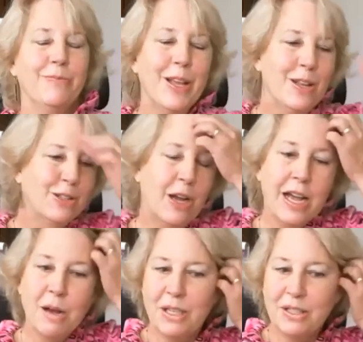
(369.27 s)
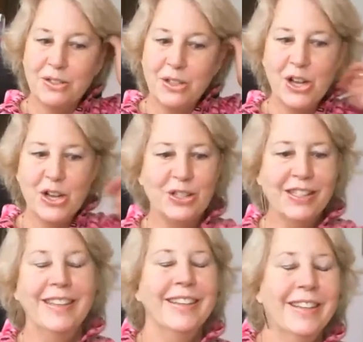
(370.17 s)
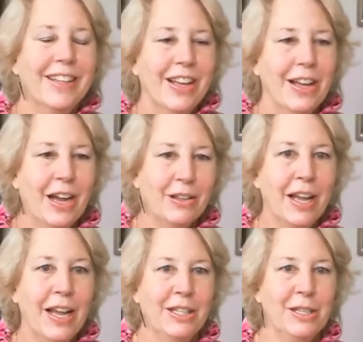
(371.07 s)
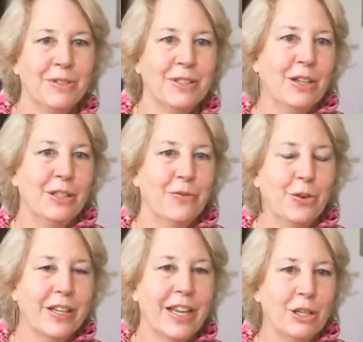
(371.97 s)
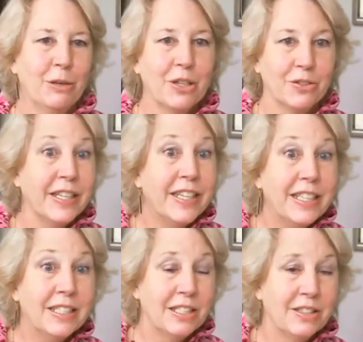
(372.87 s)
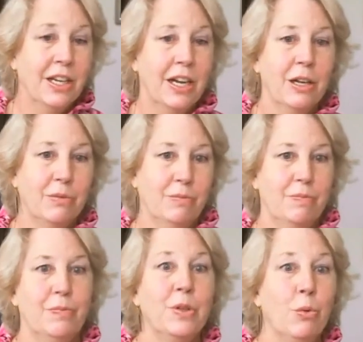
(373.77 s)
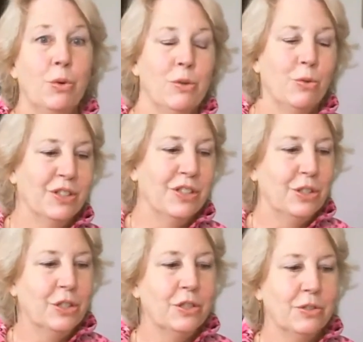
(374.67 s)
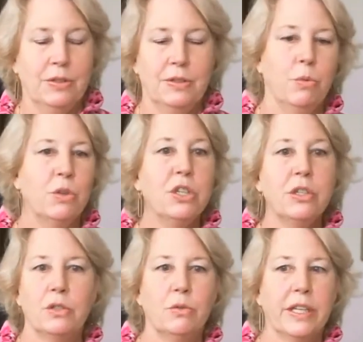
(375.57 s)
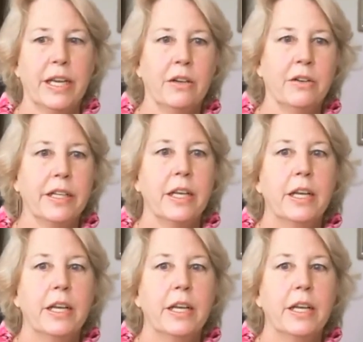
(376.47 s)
So I had my son, I had him signed up for accounting because he did not know what he wanted to do. So I said, well, you can do accounting.